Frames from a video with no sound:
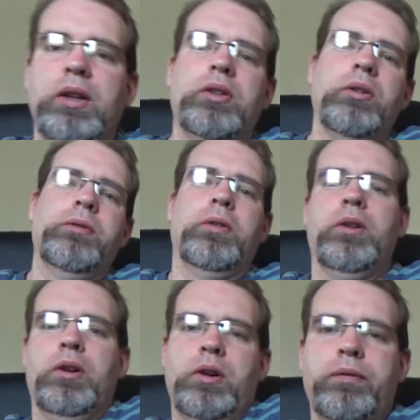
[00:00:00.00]
so
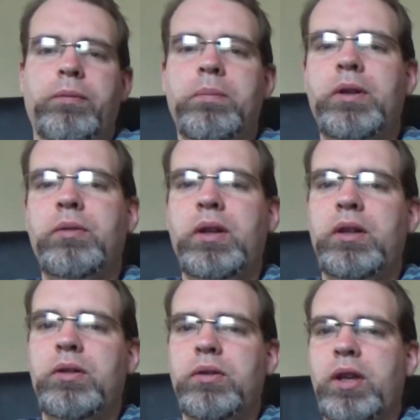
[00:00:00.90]
for
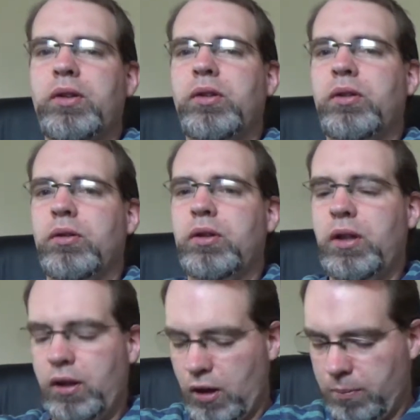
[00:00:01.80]
between
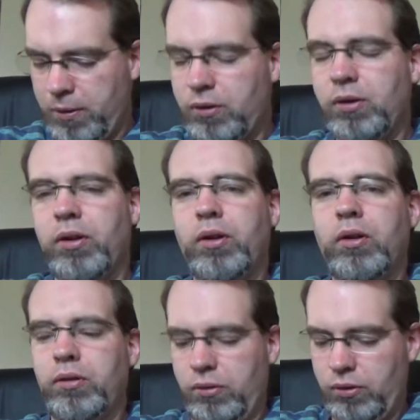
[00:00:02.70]
2013 up
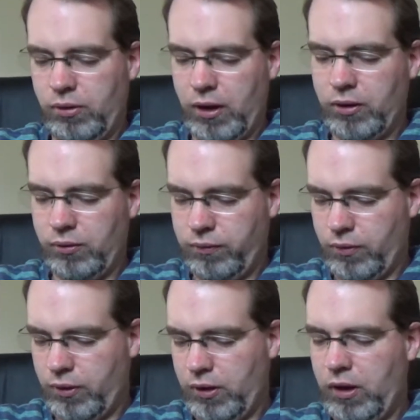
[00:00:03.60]
until
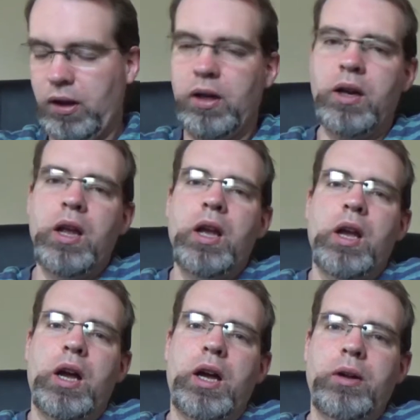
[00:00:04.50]
2014,
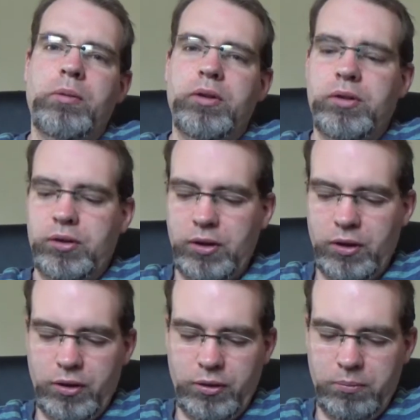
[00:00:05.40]
I was
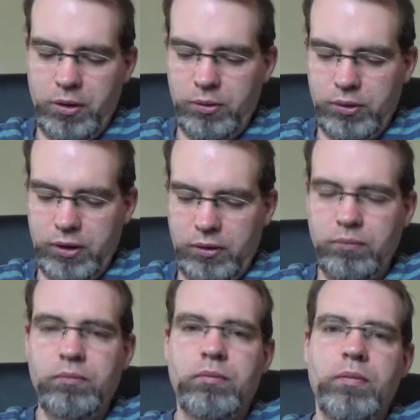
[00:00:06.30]
still
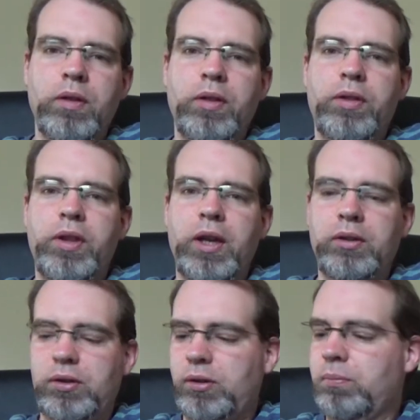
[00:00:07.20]
using
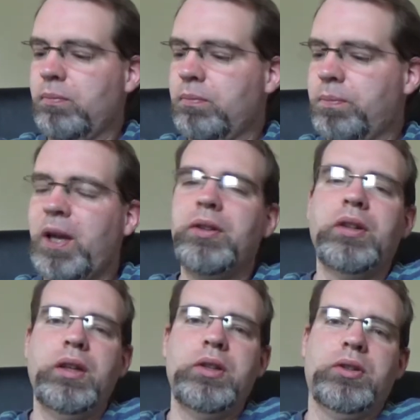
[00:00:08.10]
this
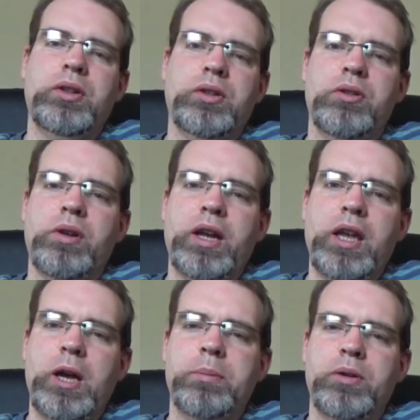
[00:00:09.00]
basically just as a direct
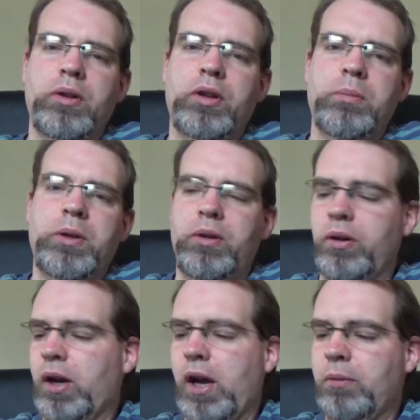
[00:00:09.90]
capture to the
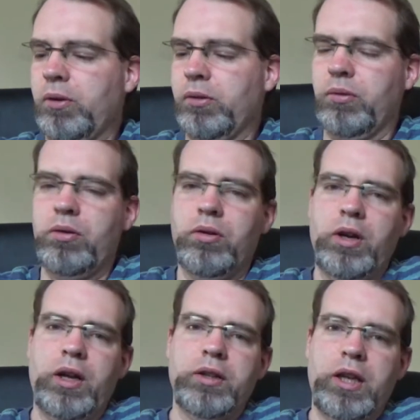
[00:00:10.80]
computer. I wasn't
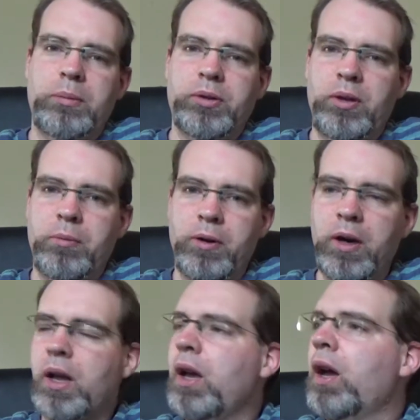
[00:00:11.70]
recording on tapes
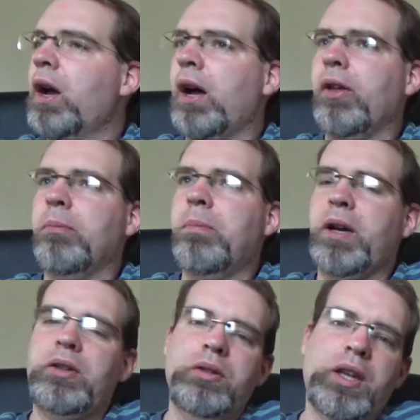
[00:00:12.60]
anymore.
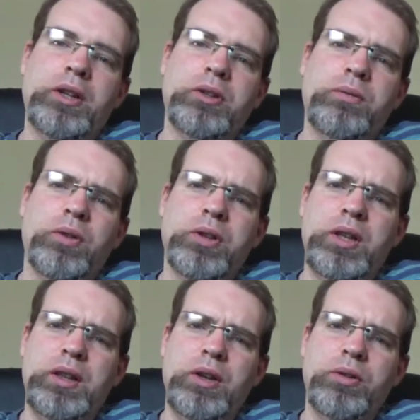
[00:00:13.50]
By
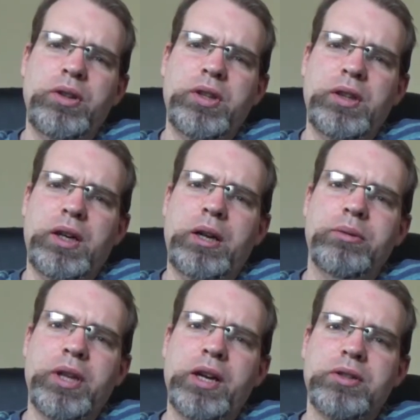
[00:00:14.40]
2014, the only thing that I
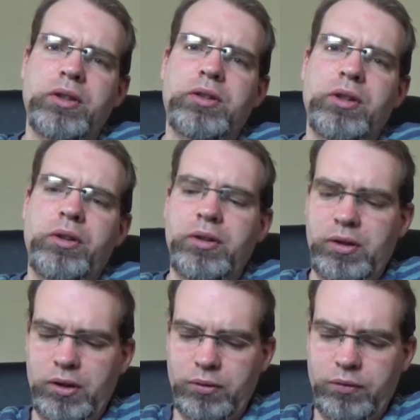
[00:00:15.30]
was actually still
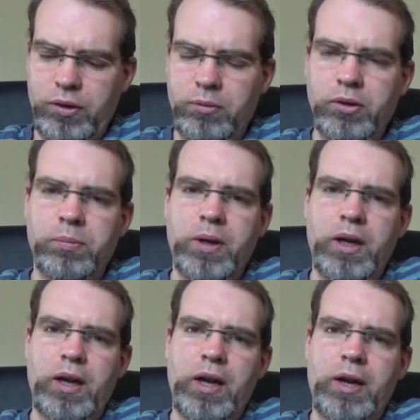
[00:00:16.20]
using this for was
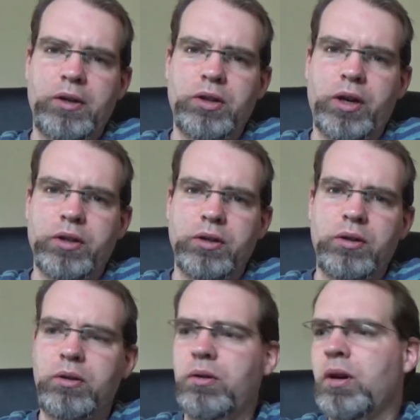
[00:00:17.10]
my Doctor
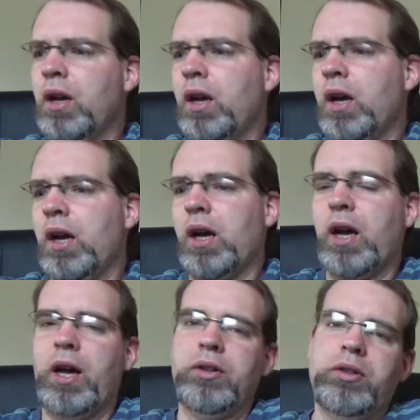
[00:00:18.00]
Who
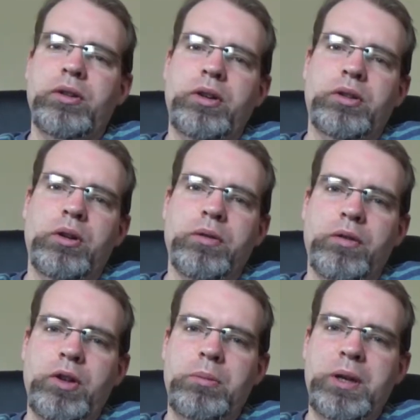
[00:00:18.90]
series
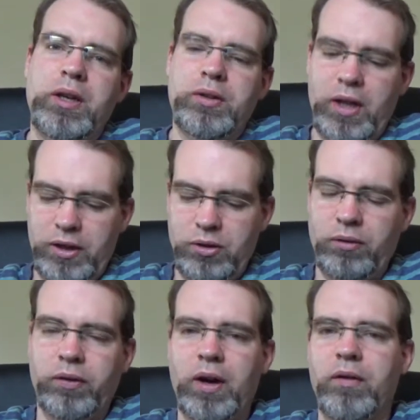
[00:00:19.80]
overview, because that
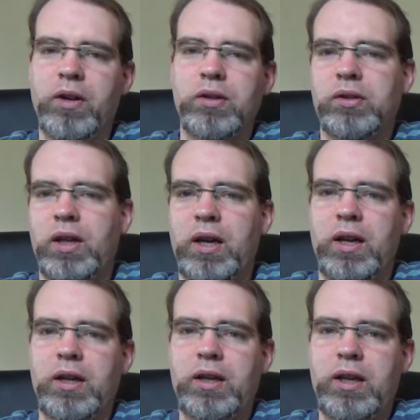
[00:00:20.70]
took forever, and just to
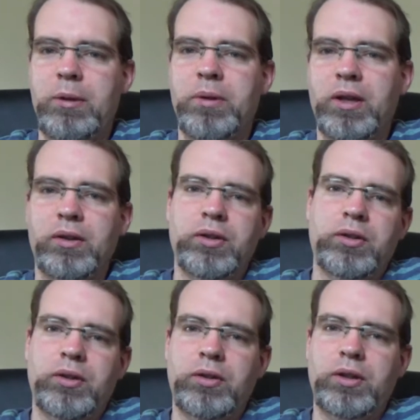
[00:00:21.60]
kind of keep the
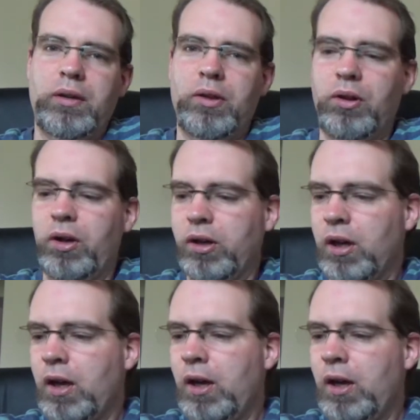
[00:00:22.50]
consistency of the look.